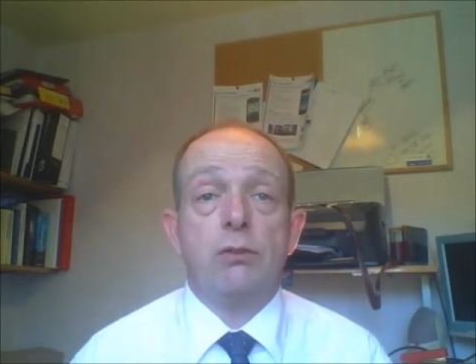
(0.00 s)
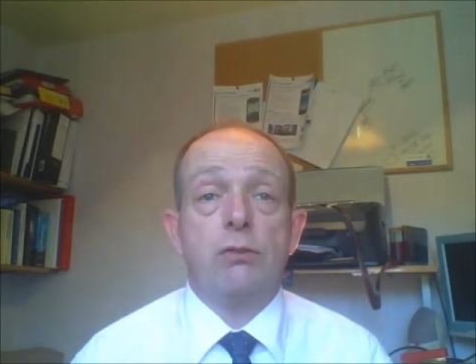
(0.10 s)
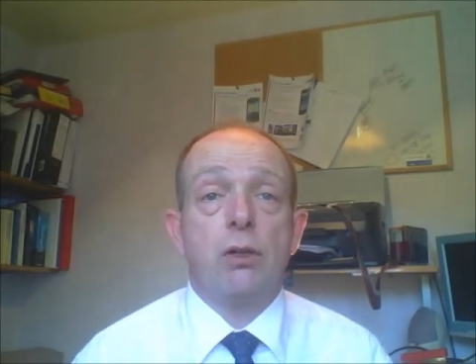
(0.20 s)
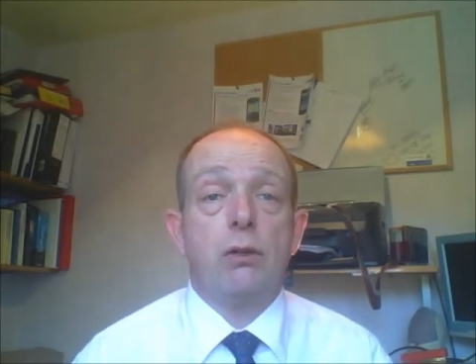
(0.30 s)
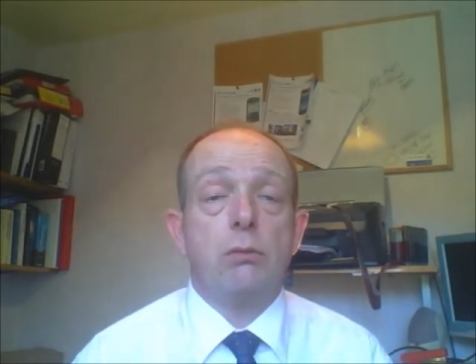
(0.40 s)

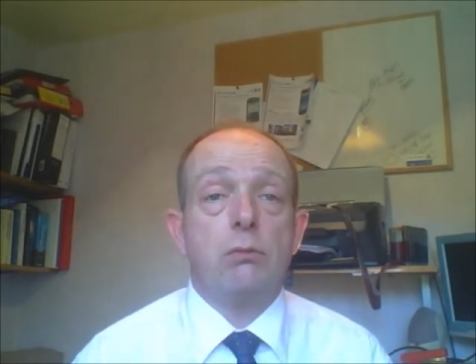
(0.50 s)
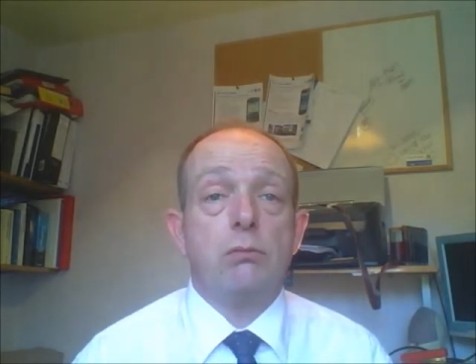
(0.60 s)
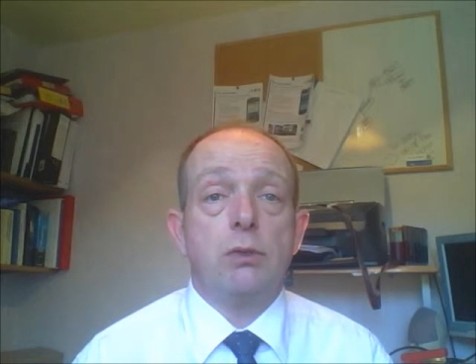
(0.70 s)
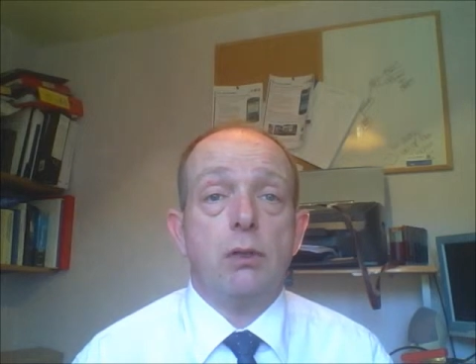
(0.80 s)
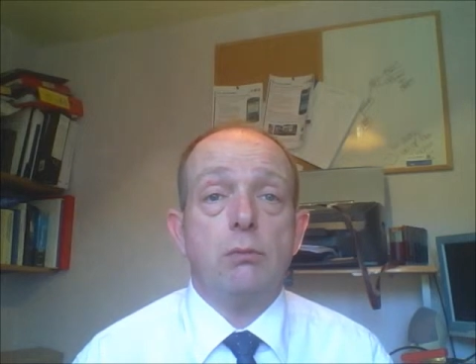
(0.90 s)
So
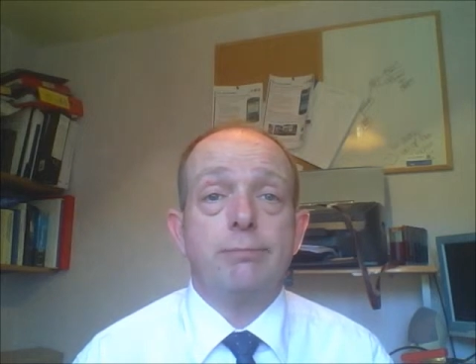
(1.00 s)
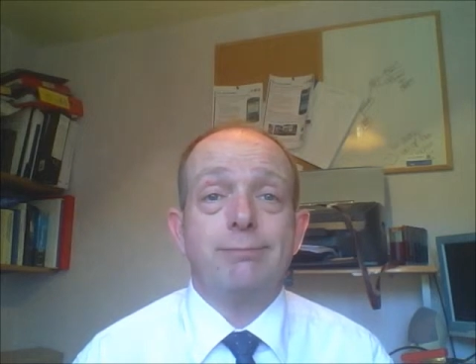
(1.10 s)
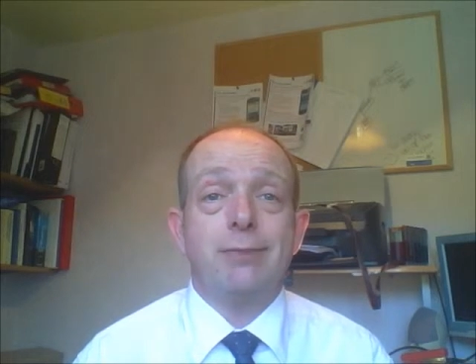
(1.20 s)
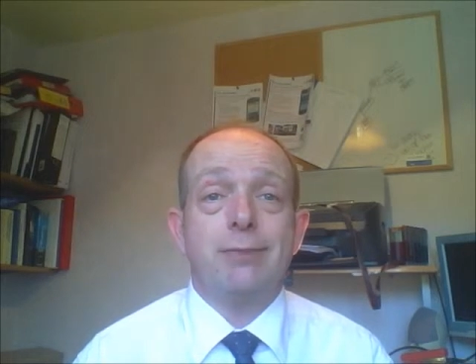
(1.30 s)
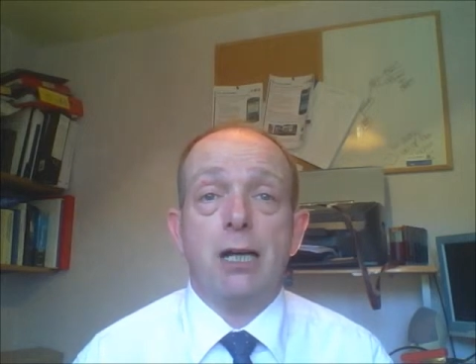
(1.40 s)
you know
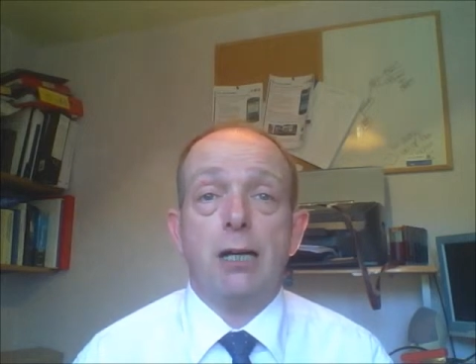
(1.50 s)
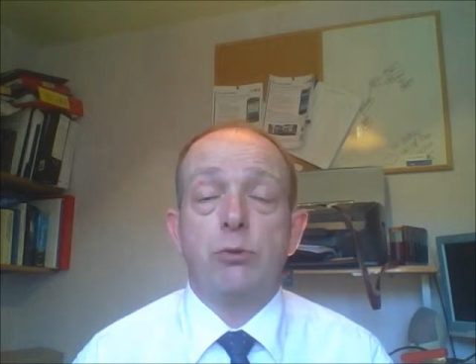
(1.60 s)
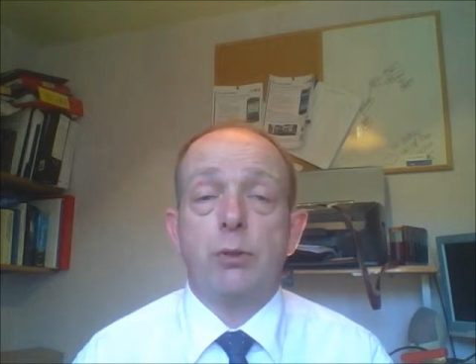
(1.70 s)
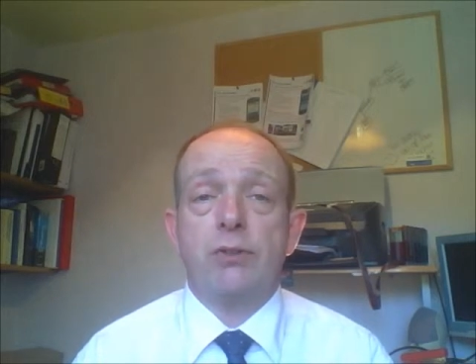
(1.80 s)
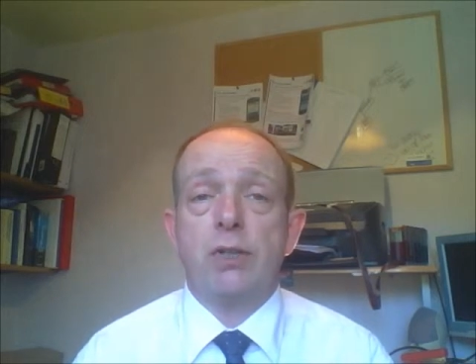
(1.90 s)
I'm
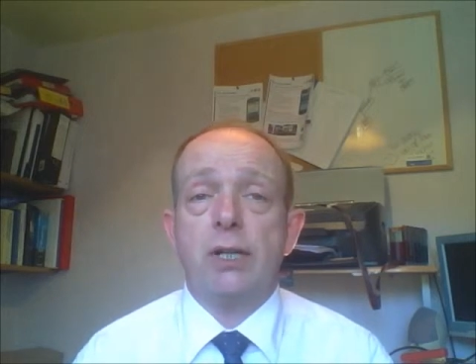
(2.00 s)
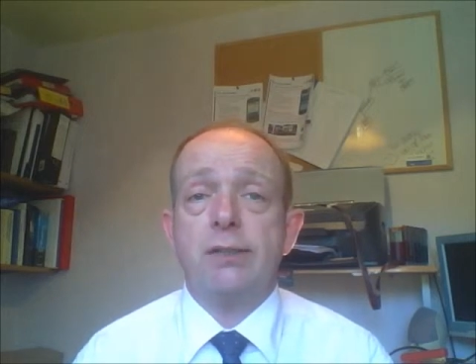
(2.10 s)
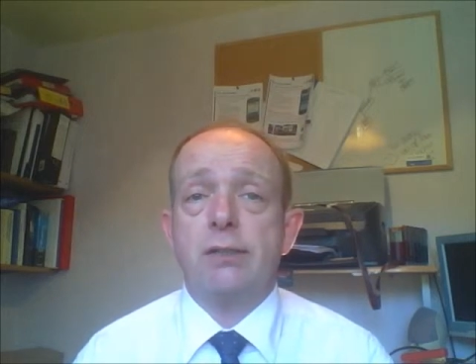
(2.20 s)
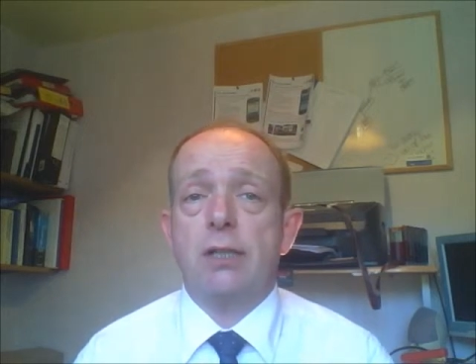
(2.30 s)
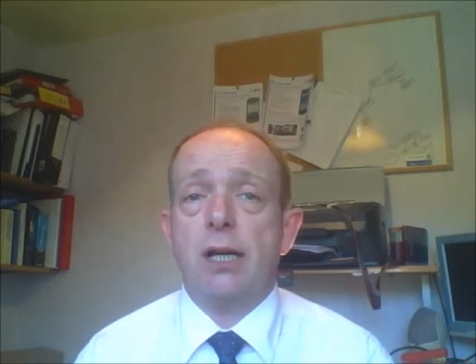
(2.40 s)
so
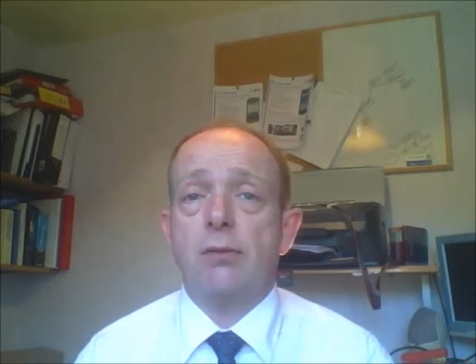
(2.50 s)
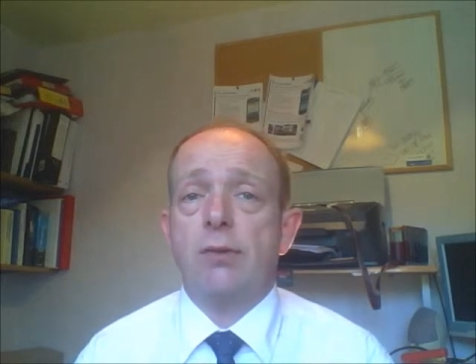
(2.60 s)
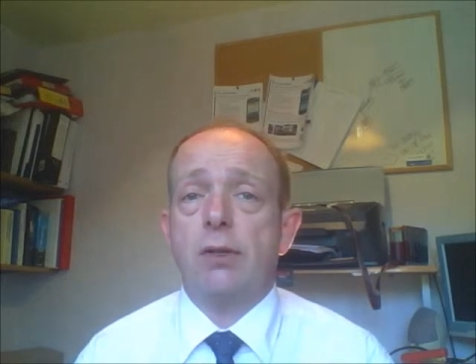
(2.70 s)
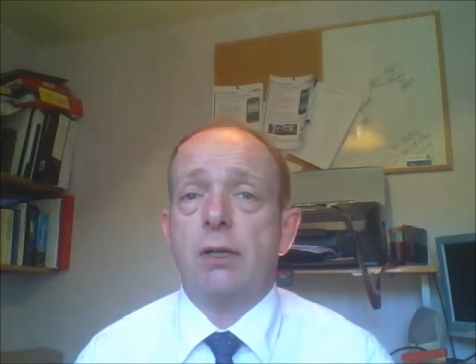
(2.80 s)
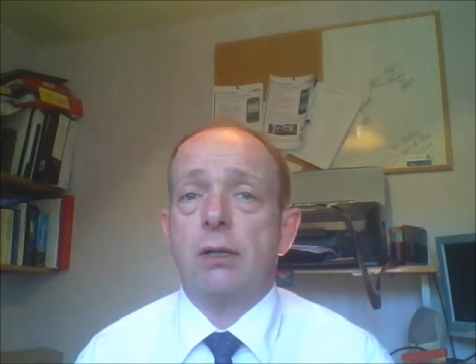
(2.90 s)
excited to have uh,